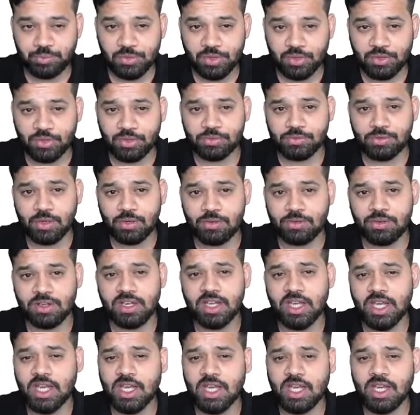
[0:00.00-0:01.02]
Moving forward,
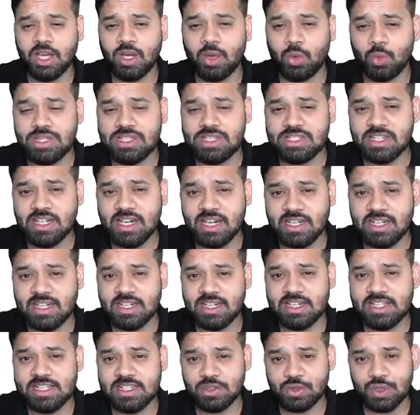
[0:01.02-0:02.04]
which
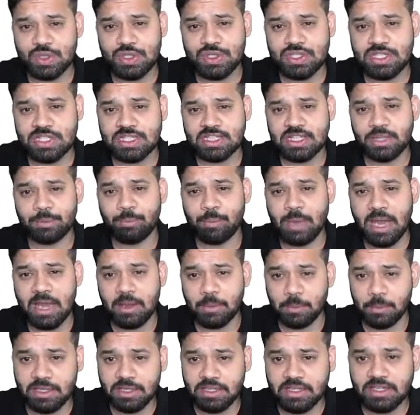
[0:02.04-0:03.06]
country is hosting the
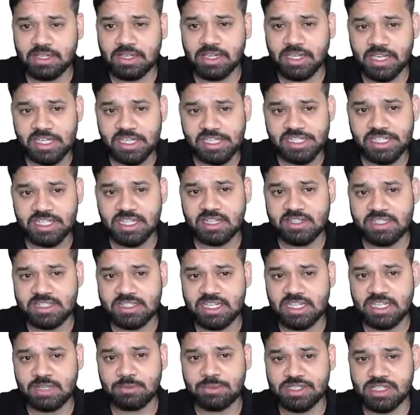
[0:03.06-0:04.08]
Badminton Asia
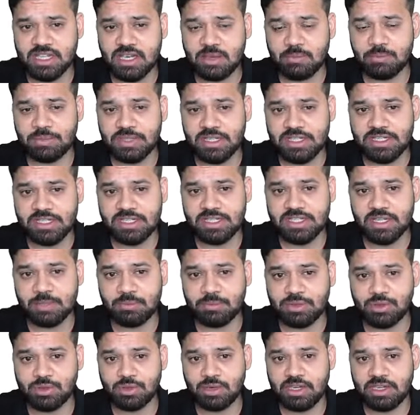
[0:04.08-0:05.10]
Team Championship
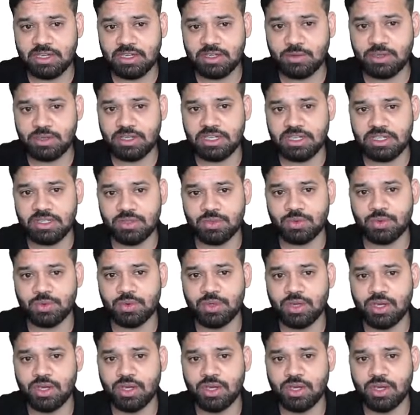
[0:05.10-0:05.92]
2022?